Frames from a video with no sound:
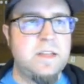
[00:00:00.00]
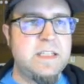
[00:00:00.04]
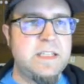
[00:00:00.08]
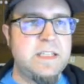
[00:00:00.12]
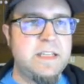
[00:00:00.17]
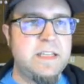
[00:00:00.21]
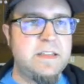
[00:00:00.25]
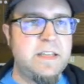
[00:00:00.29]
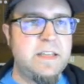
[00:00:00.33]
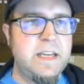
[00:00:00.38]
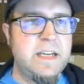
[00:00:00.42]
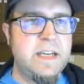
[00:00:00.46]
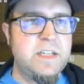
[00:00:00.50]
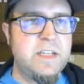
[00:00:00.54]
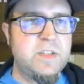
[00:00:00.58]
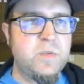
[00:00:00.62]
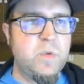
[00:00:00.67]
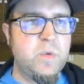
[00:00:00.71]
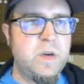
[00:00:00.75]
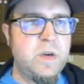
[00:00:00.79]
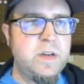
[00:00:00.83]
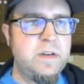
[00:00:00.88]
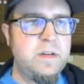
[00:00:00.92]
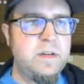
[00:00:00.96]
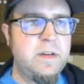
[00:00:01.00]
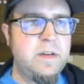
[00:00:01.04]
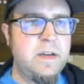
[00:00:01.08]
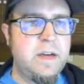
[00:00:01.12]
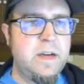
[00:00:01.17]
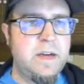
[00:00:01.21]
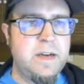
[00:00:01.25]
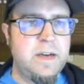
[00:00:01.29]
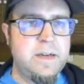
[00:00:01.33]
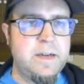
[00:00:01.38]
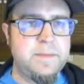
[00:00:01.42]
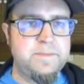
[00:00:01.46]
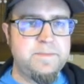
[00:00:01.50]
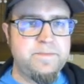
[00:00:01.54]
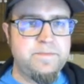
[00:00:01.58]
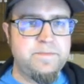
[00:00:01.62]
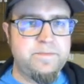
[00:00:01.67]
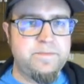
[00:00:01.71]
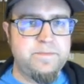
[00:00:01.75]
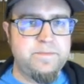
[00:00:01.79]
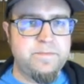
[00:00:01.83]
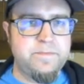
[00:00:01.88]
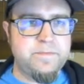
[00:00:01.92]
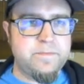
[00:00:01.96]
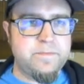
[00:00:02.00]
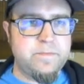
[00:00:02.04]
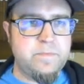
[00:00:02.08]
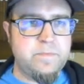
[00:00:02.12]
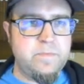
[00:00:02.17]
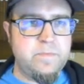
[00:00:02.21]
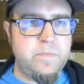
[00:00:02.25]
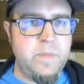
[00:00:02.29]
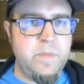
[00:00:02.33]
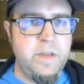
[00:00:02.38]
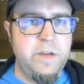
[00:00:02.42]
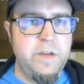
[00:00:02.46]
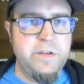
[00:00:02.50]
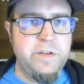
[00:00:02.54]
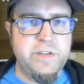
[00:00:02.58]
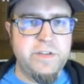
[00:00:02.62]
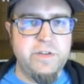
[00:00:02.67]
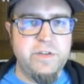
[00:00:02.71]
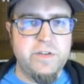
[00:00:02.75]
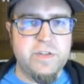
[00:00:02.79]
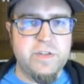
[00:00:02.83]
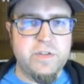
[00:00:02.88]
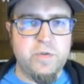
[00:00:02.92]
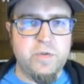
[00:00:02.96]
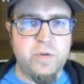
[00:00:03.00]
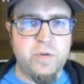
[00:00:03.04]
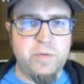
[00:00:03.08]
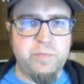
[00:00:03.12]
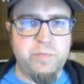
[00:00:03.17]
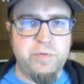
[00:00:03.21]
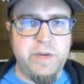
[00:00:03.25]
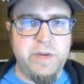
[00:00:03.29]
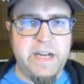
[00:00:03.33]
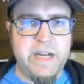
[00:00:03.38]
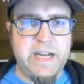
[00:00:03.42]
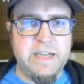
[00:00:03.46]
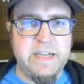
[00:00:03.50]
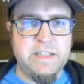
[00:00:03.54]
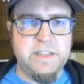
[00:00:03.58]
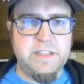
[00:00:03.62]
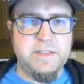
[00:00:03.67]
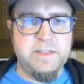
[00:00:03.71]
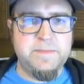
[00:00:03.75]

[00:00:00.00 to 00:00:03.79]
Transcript: get the next one. Here's Unistore with Preact.